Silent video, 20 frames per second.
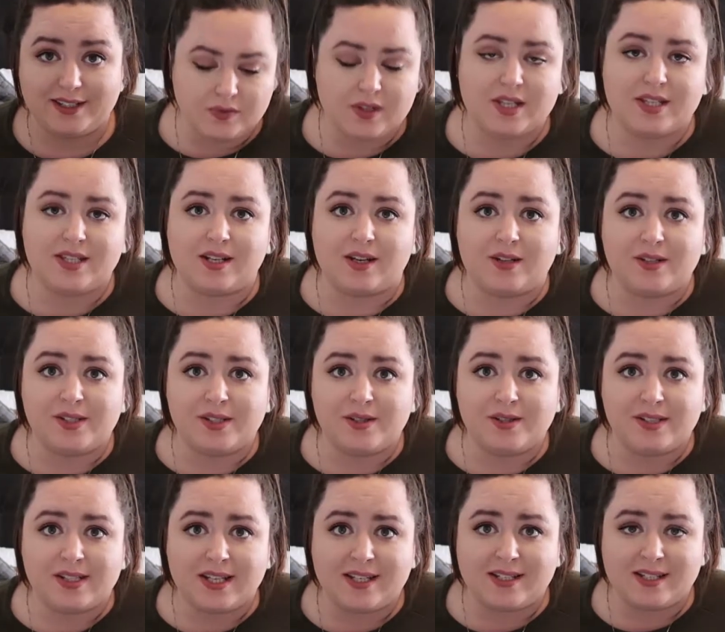This also
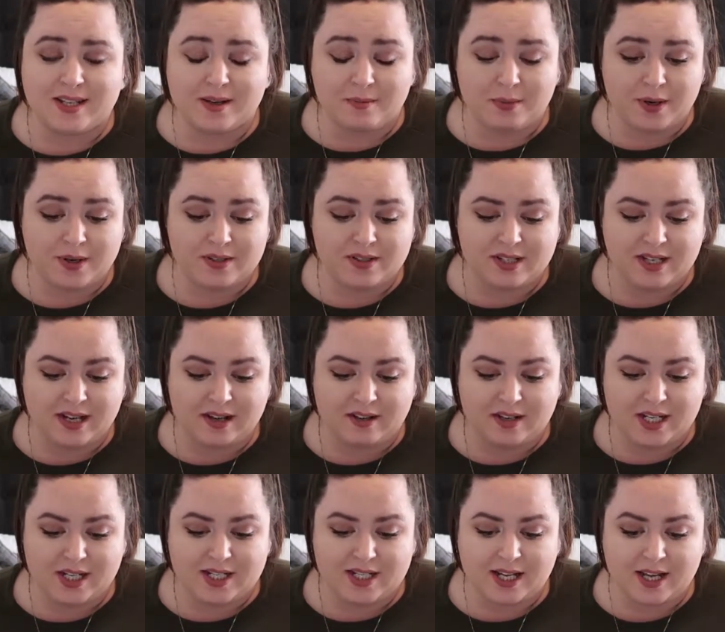says that
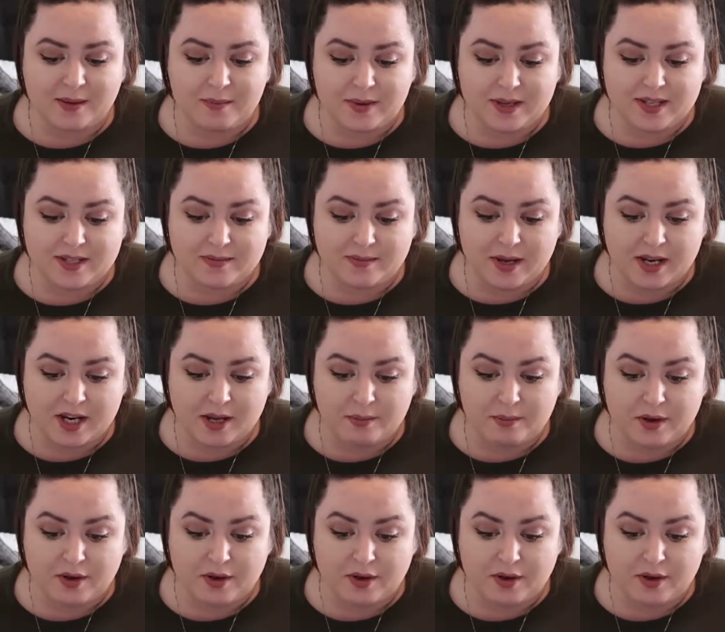personality type is made up